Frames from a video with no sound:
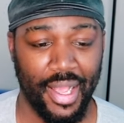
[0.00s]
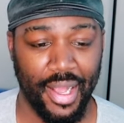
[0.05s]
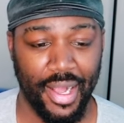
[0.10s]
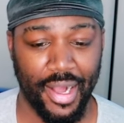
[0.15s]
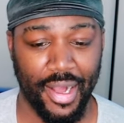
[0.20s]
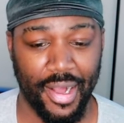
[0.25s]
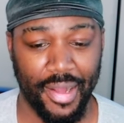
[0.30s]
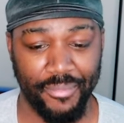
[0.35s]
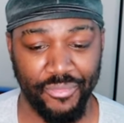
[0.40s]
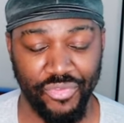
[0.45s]

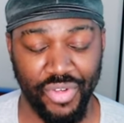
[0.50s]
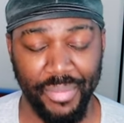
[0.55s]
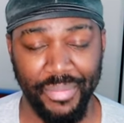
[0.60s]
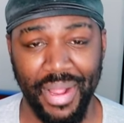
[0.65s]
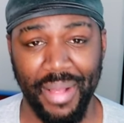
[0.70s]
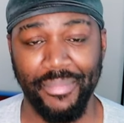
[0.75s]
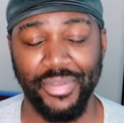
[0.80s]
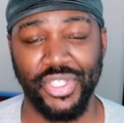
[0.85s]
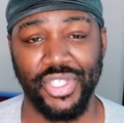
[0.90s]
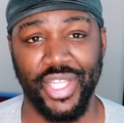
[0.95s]
Um, if I'm
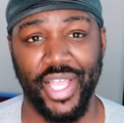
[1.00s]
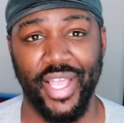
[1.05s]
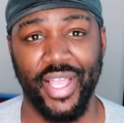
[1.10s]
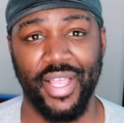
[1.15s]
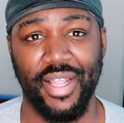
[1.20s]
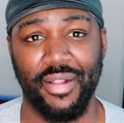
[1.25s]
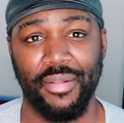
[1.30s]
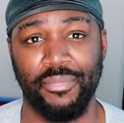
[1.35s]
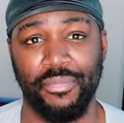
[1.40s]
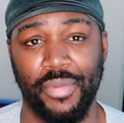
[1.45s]
not
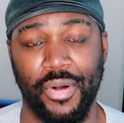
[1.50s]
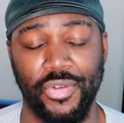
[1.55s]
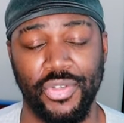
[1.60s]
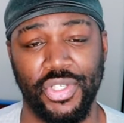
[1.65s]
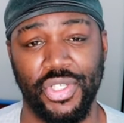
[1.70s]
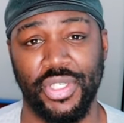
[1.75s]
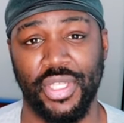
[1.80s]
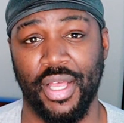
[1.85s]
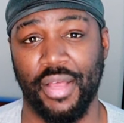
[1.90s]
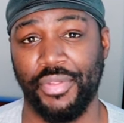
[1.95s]
mistaken,
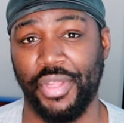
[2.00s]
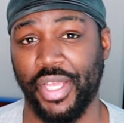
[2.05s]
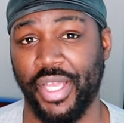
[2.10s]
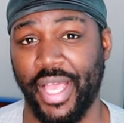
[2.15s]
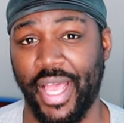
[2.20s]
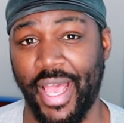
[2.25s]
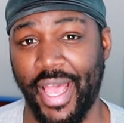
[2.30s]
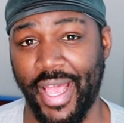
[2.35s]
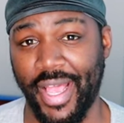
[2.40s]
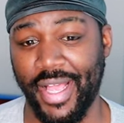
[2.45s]
most of the
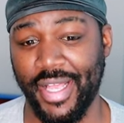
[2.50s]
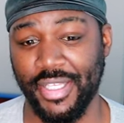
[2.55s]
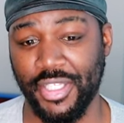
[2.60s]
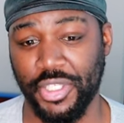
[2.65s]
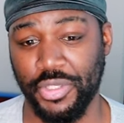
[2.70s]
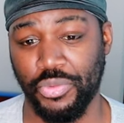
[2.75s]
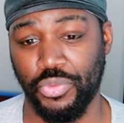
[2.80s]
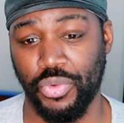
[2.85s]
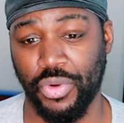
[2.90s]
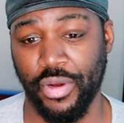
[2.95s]

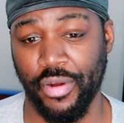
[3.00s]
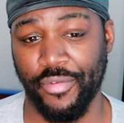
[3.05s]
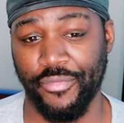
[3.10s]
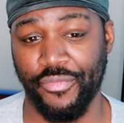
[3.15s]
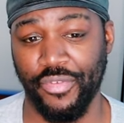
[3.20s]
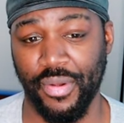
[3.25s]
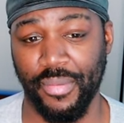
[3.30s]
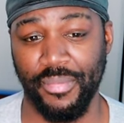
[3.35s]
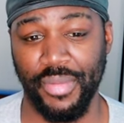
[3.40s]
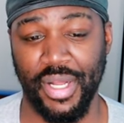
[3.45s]
cast were
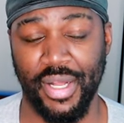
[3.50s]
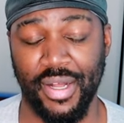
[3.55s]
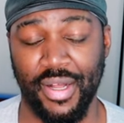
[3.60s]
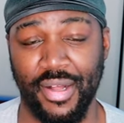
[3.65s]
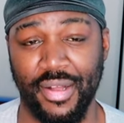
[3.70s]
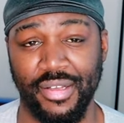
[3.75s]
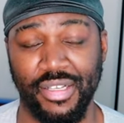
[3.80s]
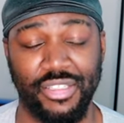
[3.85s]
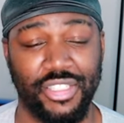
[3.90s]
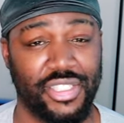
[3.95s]
from
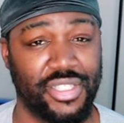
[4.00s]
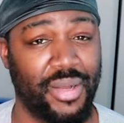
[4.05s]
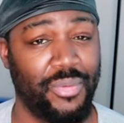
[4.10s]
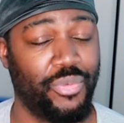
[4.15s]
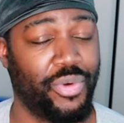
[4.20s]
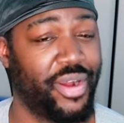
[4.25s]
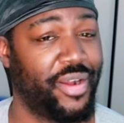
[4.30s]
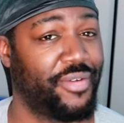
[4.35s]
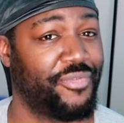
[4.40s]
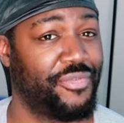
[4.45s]
uh,
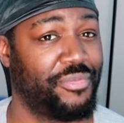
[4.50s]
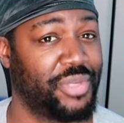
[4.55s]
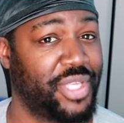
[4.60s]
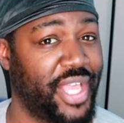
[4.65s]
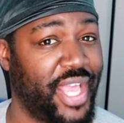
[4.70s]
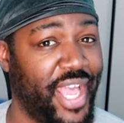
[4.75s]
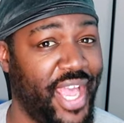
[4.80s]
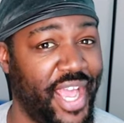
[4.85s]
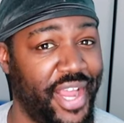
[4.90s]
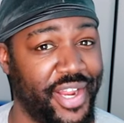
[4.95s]
somewhere from
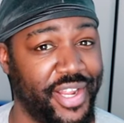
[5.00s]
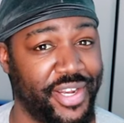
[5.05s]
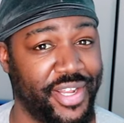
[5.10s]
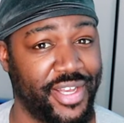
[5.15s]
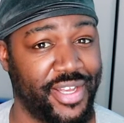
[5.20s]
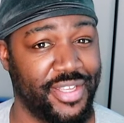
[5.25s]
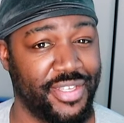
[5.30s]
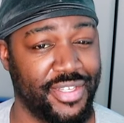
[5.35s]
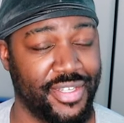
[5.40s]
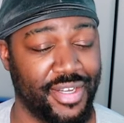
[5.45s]

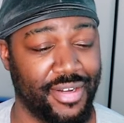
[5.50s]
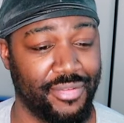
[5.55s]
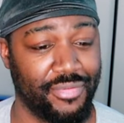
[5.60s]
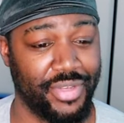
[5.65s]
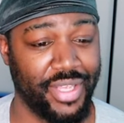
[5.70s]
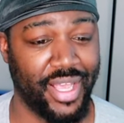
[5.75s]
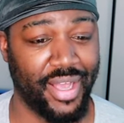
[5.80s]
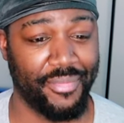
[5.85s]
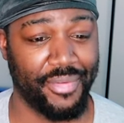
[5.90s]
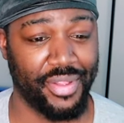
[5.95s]
Canada. You know,
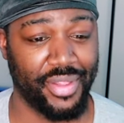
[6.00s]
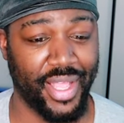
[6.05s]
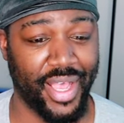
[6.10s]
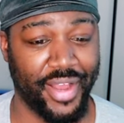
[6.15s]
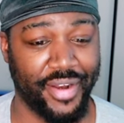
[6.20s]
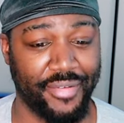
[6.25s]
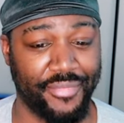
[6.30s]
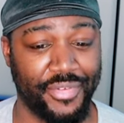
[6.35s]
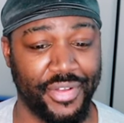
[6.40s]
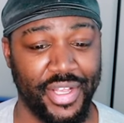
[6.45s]
we have a
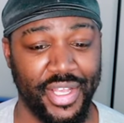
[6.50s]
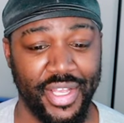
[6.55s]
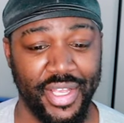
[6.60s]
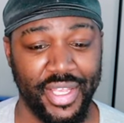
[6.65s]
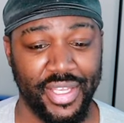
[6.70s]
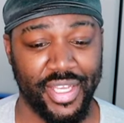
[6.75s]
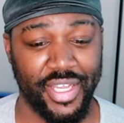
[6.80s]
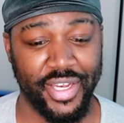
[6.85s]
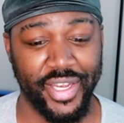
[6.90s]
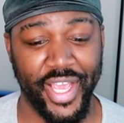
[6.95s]
lot of
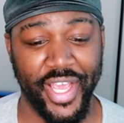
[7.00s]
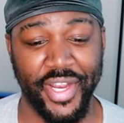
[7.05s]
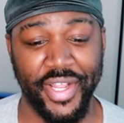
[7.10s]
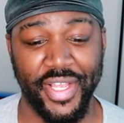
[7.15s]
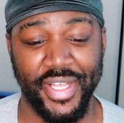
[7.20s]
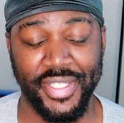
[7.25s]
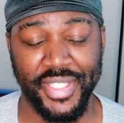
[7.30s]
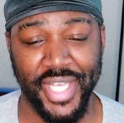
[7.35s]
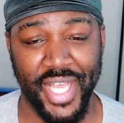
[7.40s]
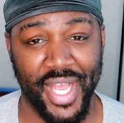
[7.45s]

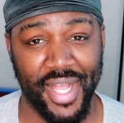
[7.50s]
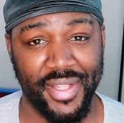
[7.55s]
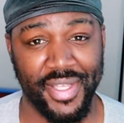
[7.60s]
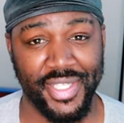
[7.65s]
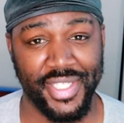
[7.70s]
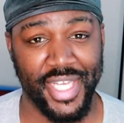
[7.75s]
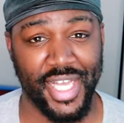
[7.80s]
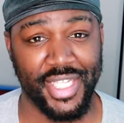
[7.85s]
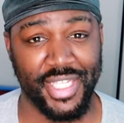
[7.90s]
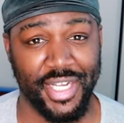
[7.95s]
Canadian
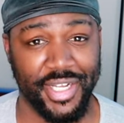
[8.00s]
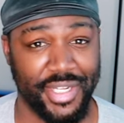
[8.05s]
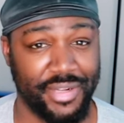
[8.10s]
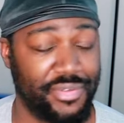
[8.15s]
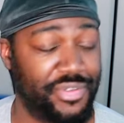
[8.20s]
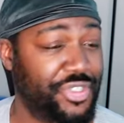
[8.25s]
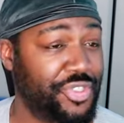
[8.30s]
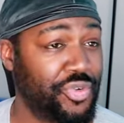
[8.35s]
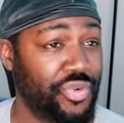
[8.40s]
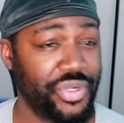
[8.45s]
talents out there that
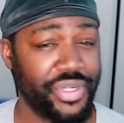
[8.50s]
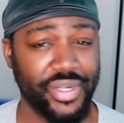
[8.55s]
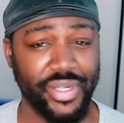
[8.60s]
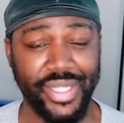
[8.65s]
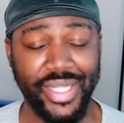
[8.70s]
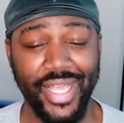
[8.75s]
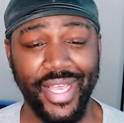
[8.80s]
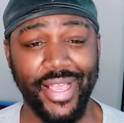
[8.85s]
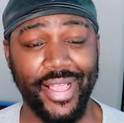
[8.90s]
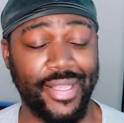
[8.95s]
were doing their
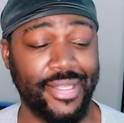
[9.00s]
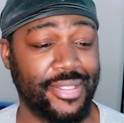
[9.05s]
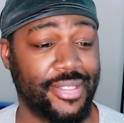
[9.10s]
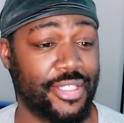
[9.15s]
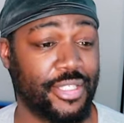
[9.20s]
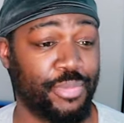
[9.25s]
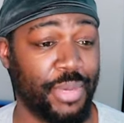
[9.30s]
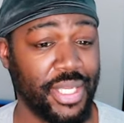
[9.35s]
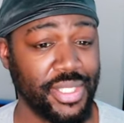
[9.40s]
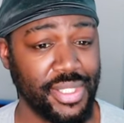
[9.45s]
things,
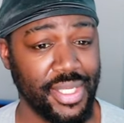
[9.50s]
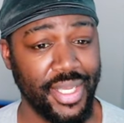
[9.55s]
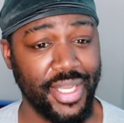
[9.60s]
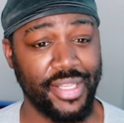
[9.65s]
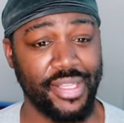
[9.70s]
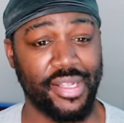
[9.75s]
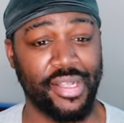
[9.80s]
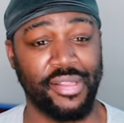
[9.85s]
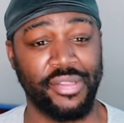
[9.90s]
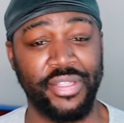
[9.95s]
especially in
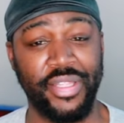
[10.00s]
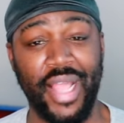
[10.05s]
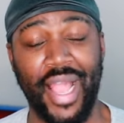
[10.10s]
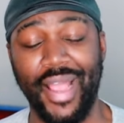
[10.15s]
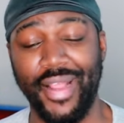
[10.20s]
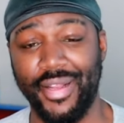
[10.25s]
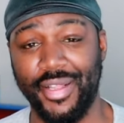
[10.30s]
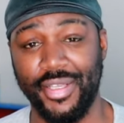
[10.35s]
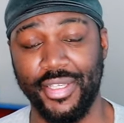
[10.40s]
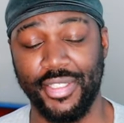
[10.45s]
the
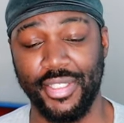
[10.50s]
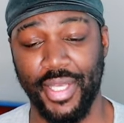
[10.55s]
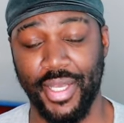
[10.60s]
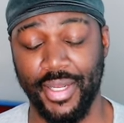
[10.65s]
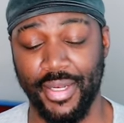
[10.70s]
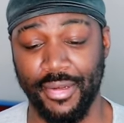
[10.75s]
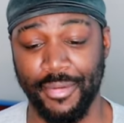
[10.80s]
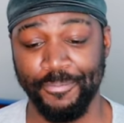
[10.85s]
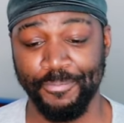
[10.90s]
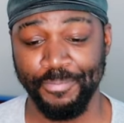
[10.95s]
90s
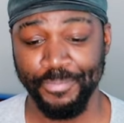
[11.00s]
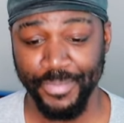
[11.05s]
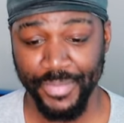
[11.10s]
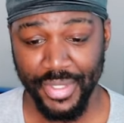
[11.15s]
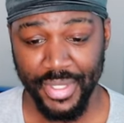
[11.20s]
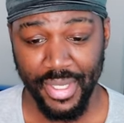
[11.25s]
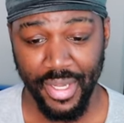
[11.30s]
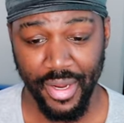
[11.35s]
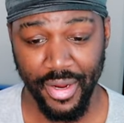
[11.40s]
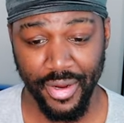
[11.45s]
and
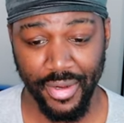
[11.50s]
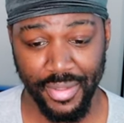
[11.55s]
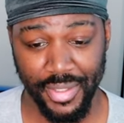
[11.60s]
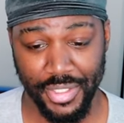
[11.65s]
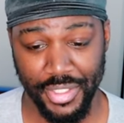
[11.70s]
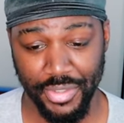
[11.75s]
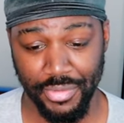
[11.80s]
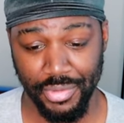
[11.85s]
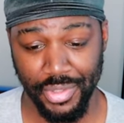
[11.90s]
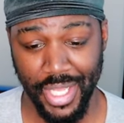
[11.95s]
early
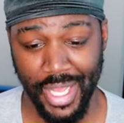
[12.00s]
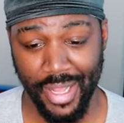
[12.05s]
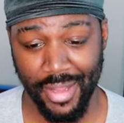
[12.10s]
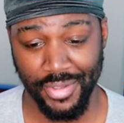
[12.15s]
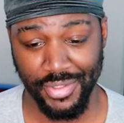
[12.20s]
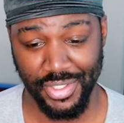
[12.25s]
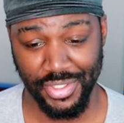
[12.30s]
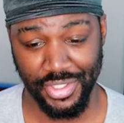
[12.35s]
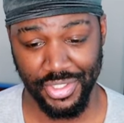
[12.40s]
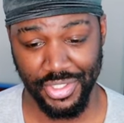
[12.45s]

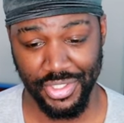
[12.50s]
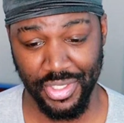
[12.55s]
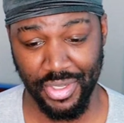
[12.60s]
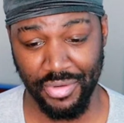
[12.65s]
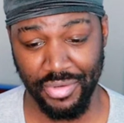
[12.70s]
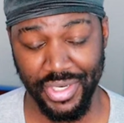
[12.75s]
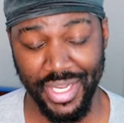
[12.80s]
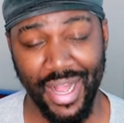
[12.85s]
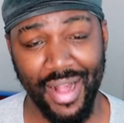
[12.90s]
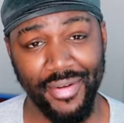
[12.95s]
2000s. You
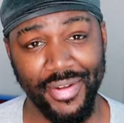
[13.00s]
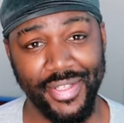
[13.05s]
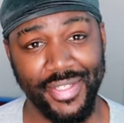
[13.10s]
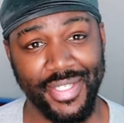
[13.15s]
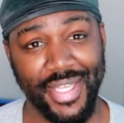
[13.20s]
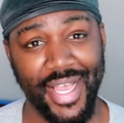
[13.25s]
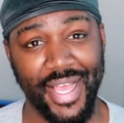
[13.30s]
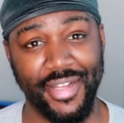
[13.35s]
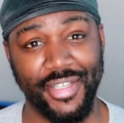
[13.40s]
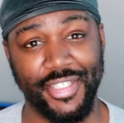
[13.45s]
know, now it's
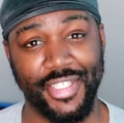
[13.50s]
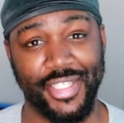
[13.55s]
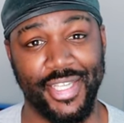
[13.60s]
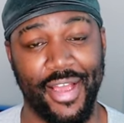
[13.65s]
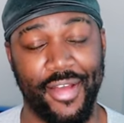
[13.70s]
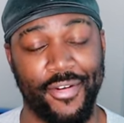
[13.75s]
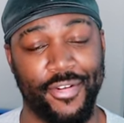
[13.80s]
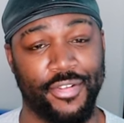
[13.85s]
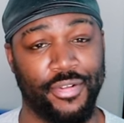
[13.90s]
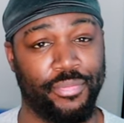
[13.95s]
kind of
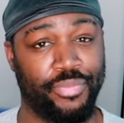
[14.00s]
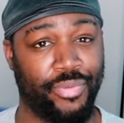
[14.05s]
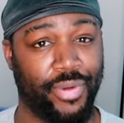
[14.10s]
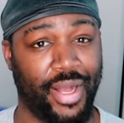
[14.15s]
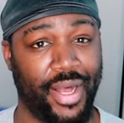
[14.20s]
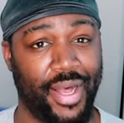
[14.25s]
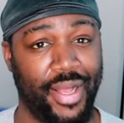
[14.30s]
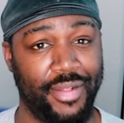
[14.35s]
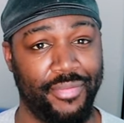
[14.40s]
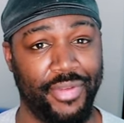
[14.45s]
scattered
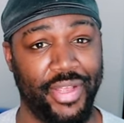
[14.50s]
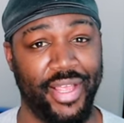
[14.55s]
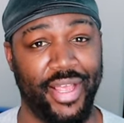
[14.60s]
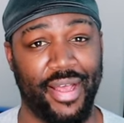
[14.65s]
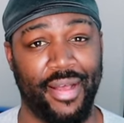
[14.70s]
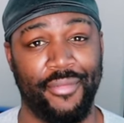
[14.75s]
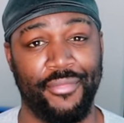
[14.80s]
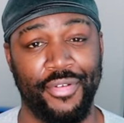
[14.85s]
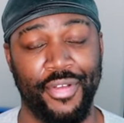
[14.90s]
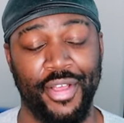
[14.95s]
abroad. We
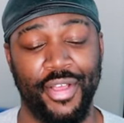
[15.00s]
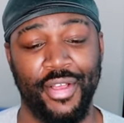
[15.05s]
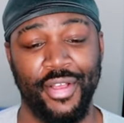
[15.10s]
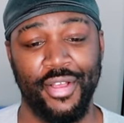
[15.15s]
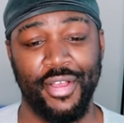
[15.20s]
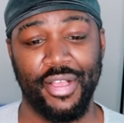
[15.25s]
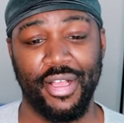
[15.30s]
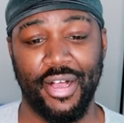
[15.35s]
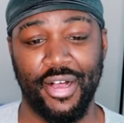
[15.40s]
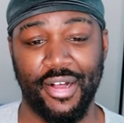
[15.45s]
have
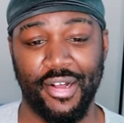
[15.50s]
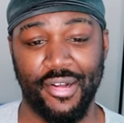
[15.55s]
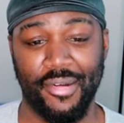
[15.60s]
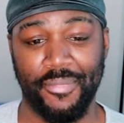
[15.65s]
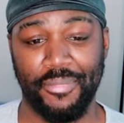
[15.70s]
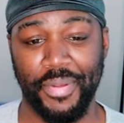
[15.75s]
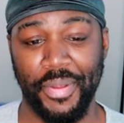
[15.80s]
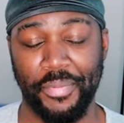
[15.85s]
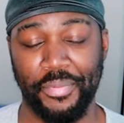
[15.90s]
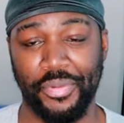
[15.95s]
uh,
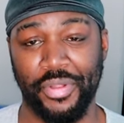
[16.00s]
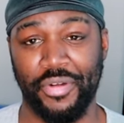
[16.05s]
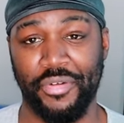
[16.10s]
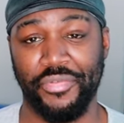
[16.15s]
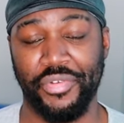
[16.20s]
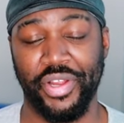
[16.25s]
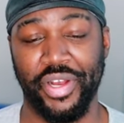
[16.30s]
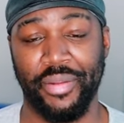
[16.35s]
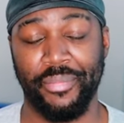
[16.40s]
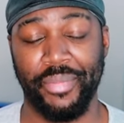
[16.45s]
people
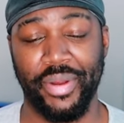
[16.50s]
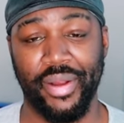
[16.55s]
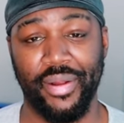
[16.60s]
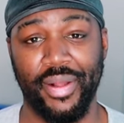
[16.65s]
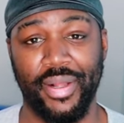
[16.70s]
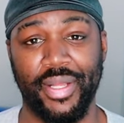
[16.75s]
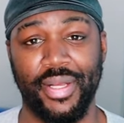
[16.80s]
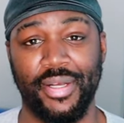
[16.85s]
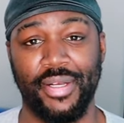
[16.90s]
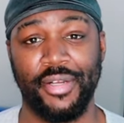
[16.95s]
over in
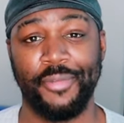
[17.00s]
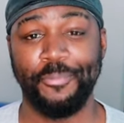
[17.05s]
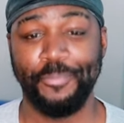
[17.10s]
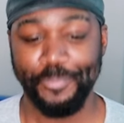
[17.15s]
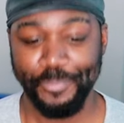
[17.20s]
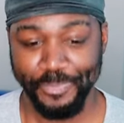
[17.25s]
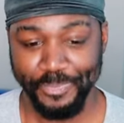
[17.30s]
America